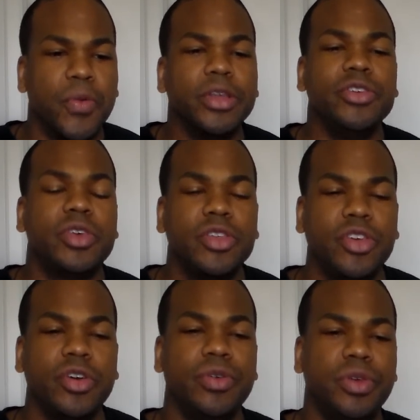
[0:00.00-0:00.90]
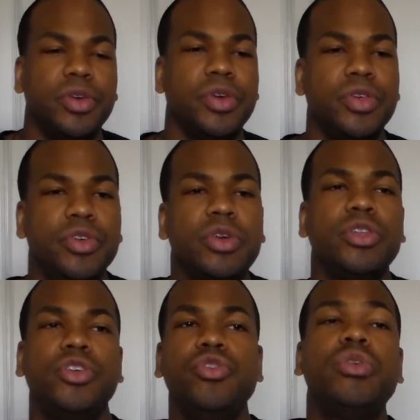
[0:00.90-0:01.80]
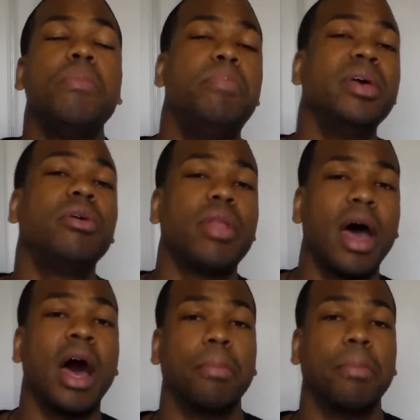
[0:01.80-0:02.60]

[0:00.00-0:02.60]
what you can do, you can do, you can build